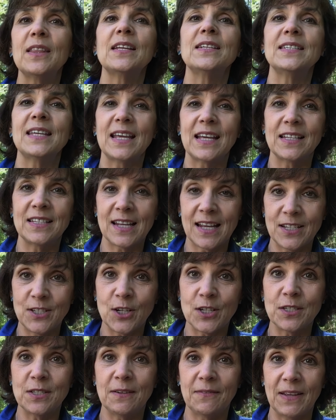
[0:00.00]
then take a
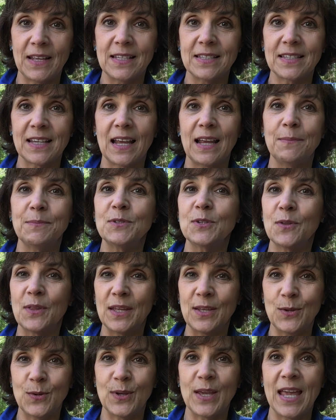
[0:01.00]
digestive enzyme so
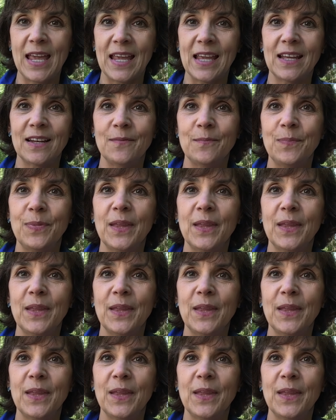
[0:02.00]
that you can.